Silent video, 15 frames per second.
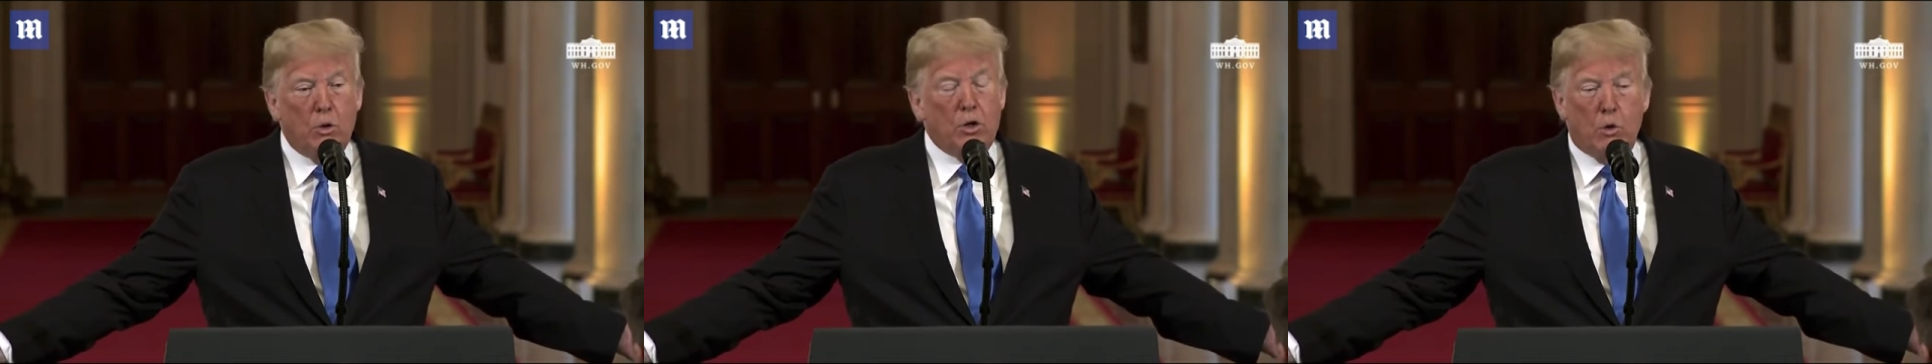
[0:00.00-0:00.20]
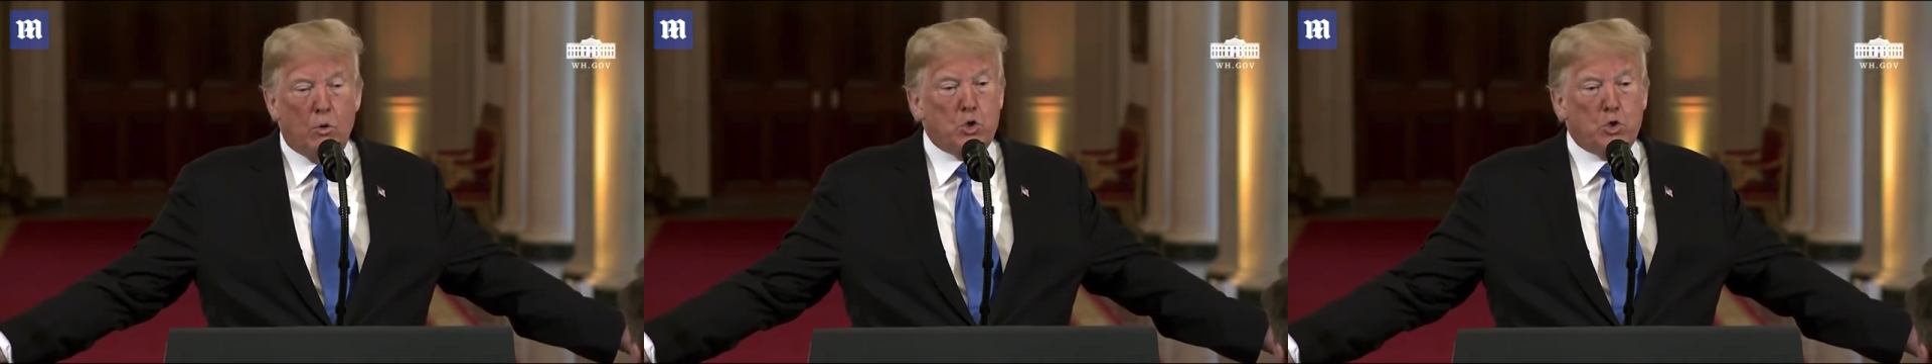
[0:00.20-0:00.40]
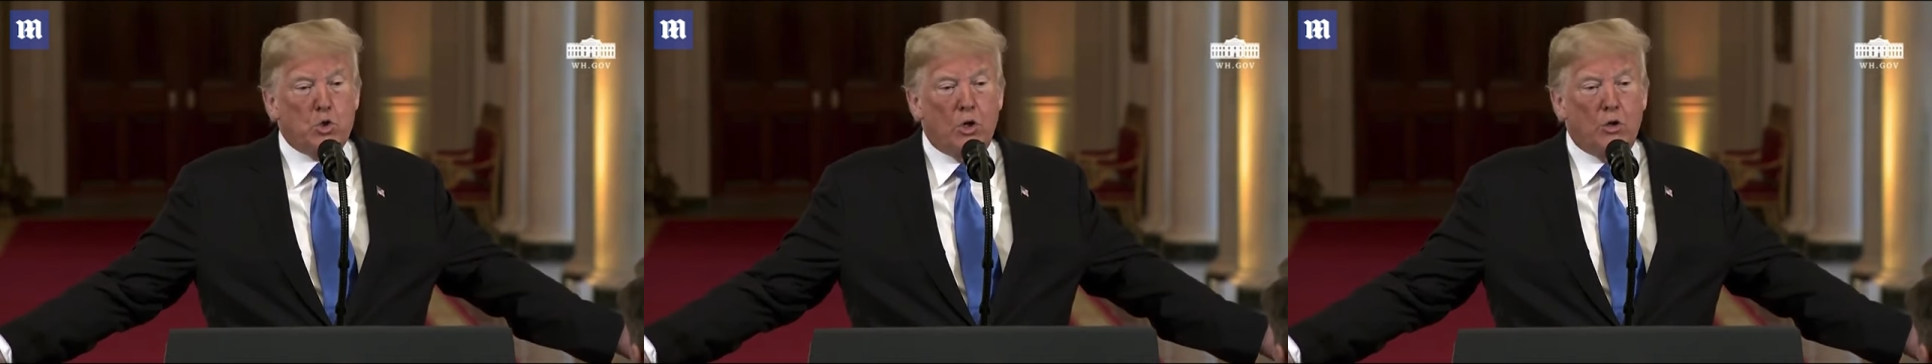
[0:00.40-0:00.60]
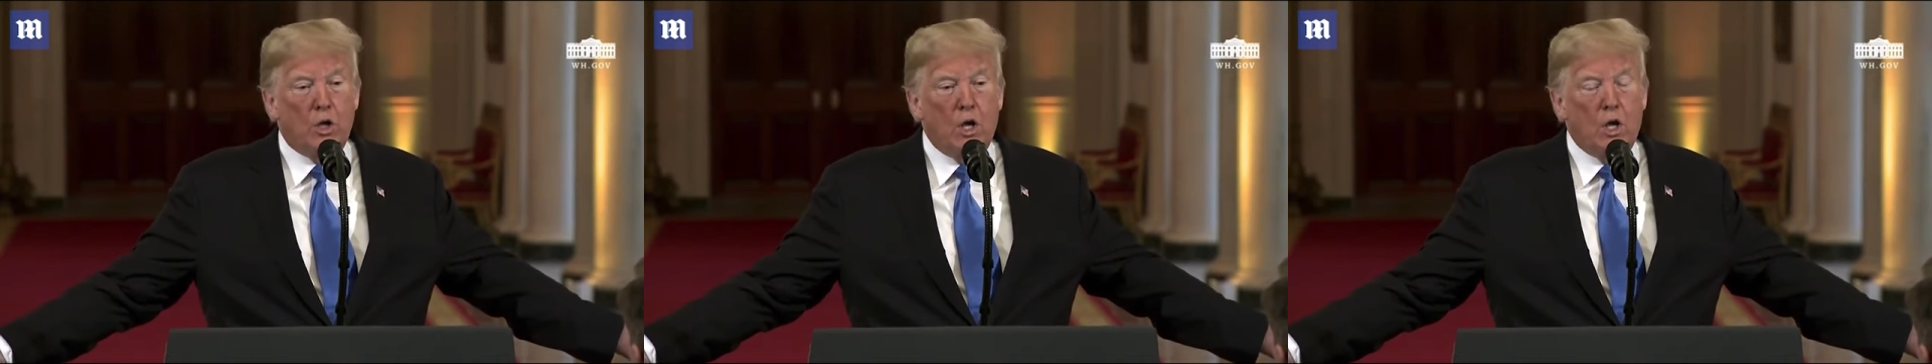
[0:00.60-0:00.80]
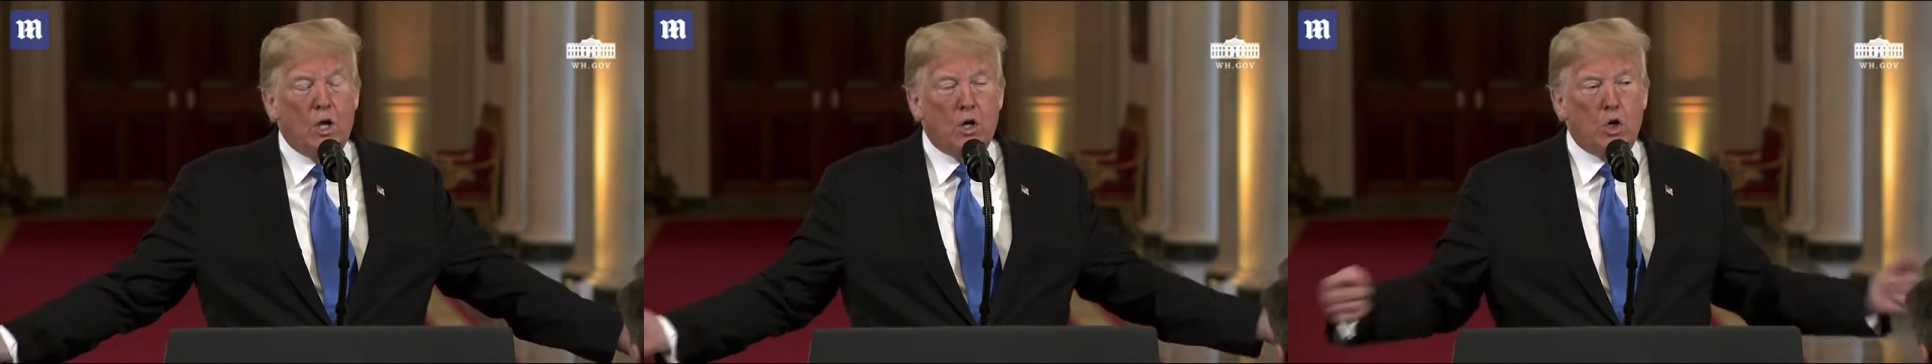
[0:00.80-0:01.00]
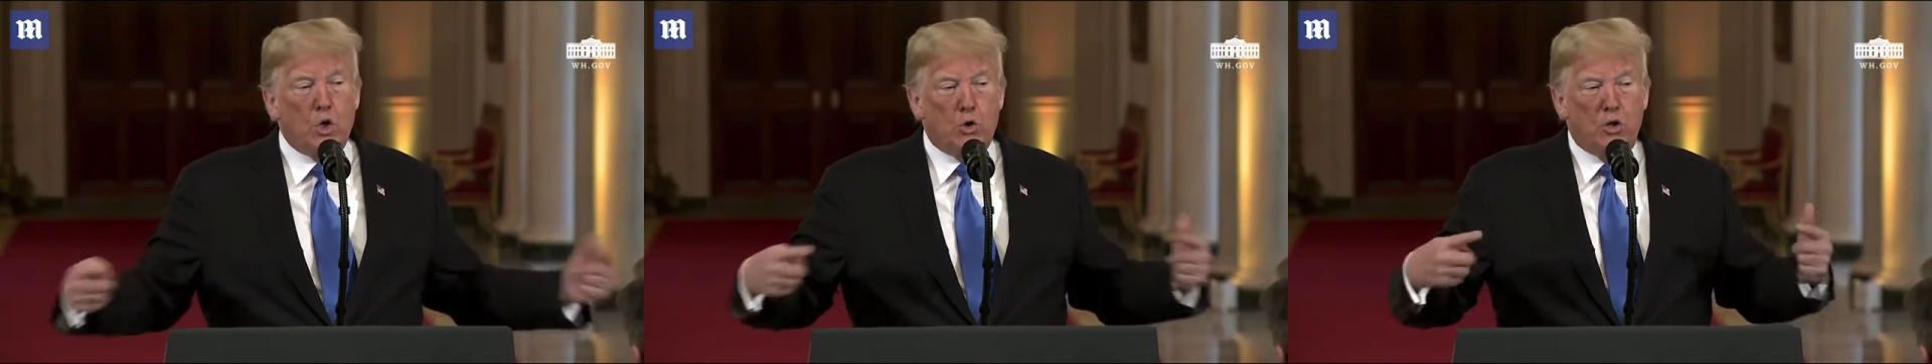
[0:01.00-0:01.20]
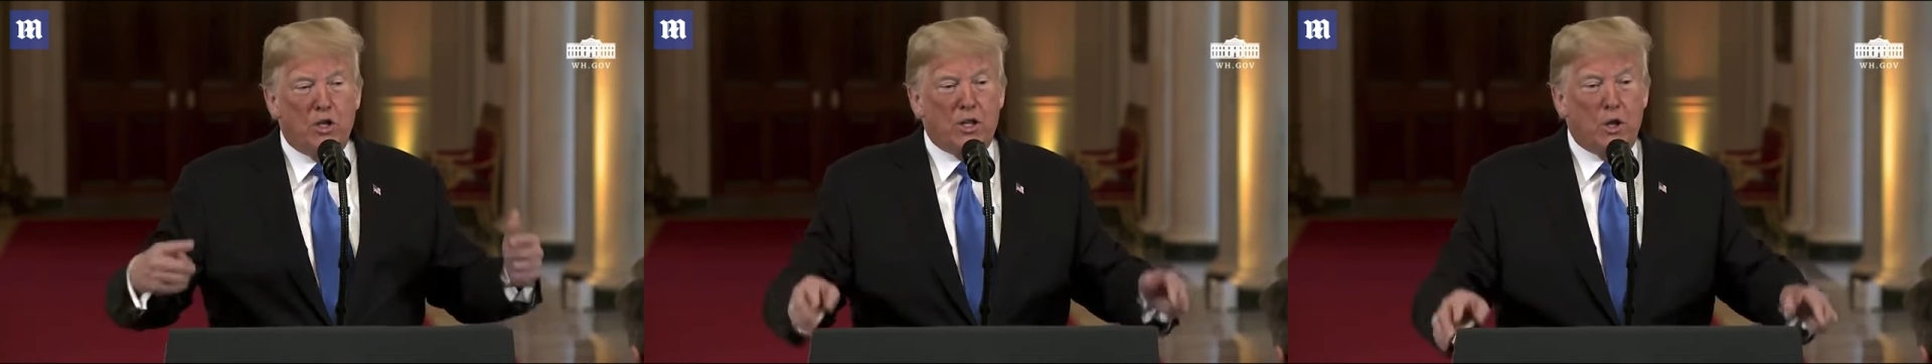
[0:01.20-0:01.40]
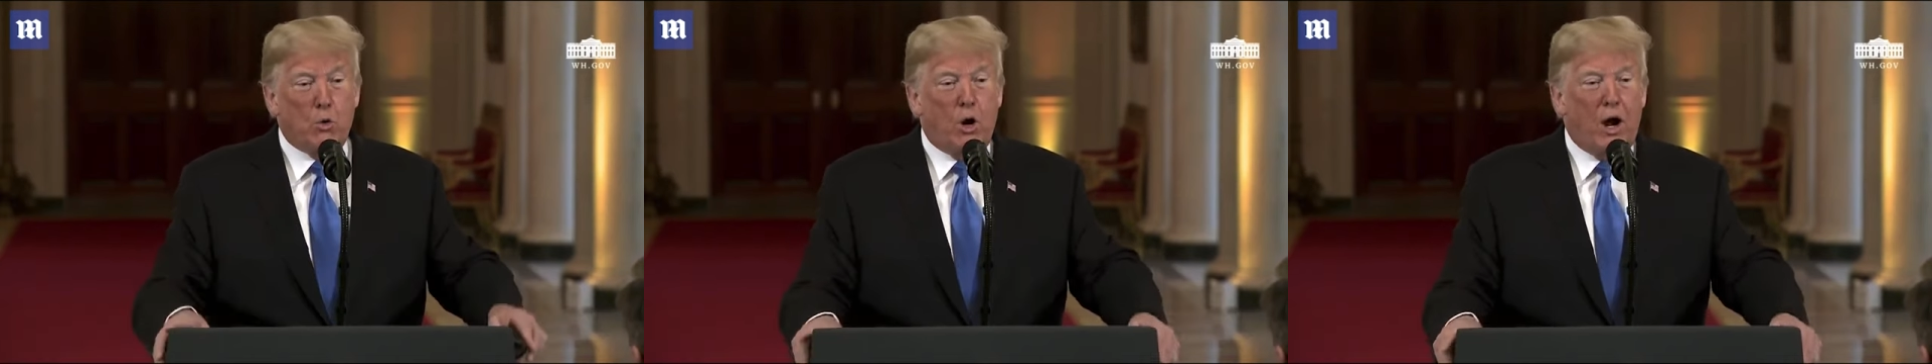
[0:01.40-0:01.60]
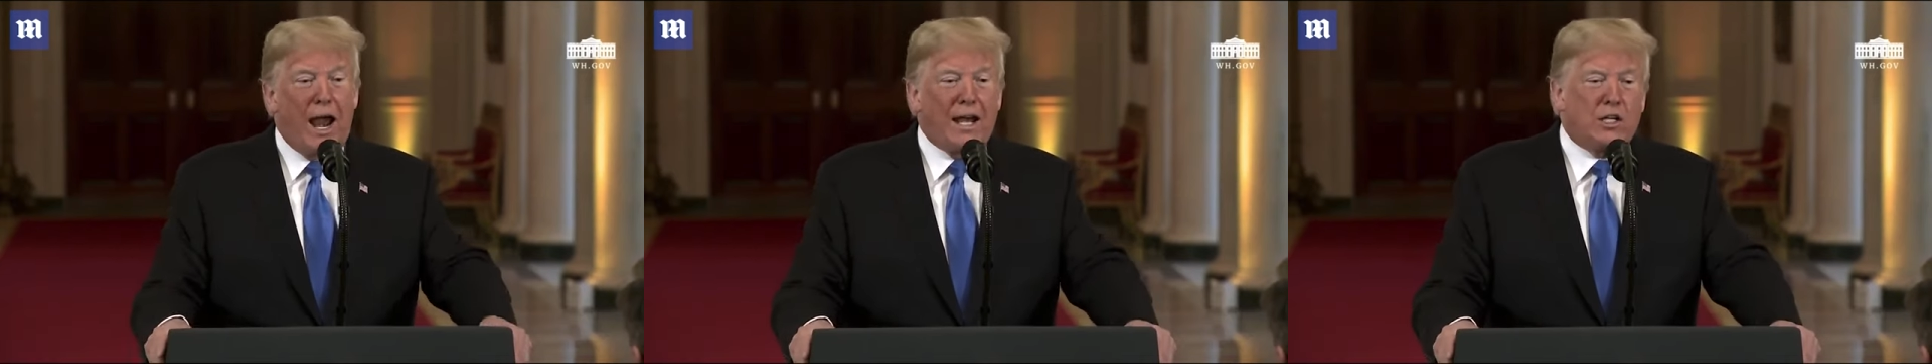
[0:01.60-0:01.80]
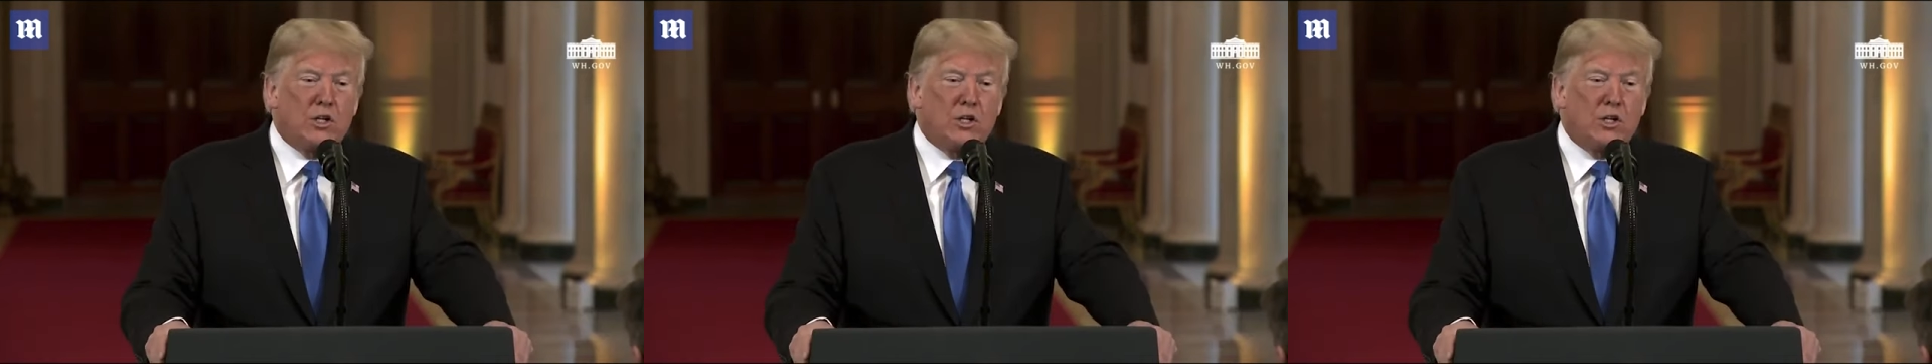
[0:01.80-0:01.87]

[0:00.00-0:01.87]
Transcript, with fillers: Well, no, it's true. Do you think they were